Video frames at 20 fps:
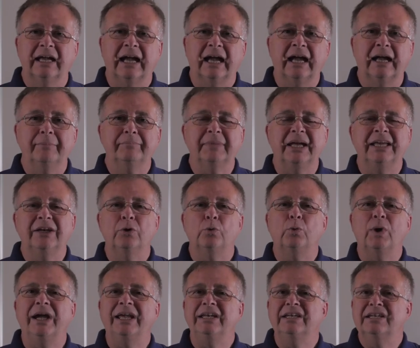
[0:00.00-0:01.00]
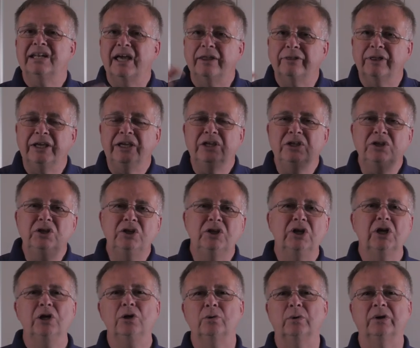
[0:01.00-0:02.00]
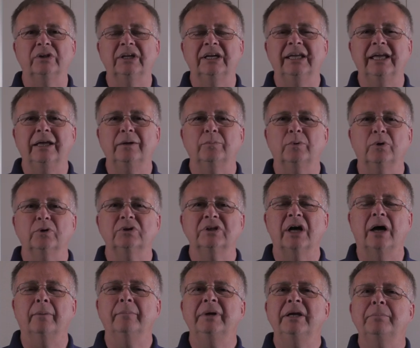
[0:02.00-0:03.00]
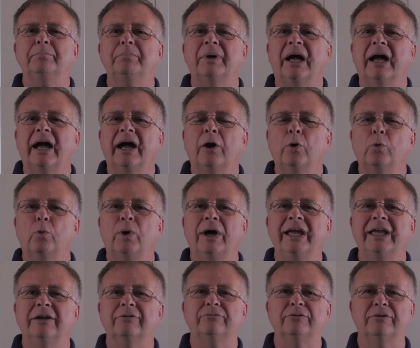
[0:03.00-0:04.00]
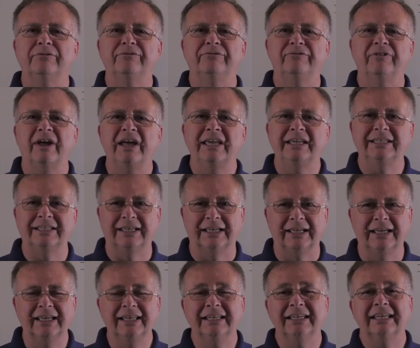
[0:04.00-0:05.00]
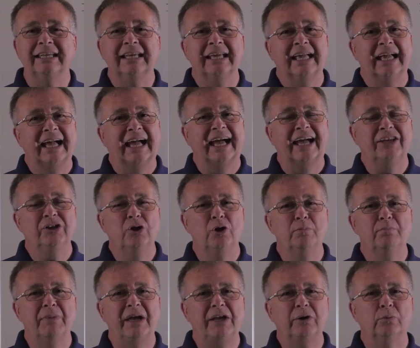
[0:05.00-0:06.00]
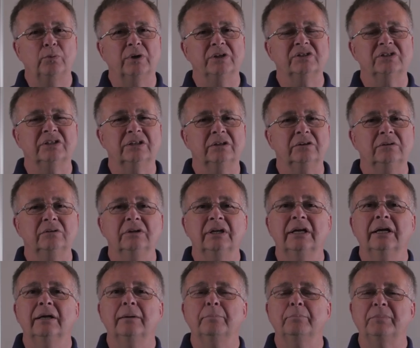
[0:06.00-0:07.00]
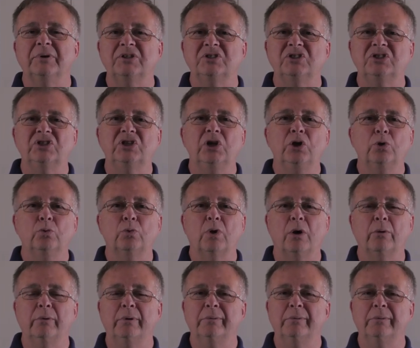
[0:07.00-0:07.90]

In a way, nothing new on the keyboard harmony, but a way of refining it. And you may want to pursue what